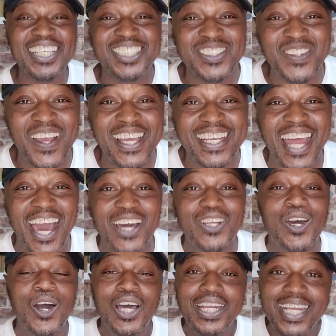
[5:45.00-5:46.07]
I swear
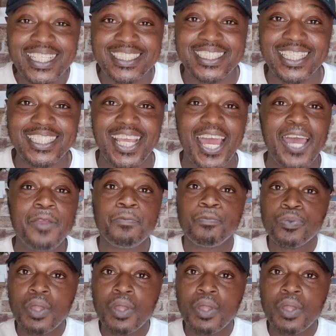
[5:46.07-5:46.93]
down. Listen, yeah.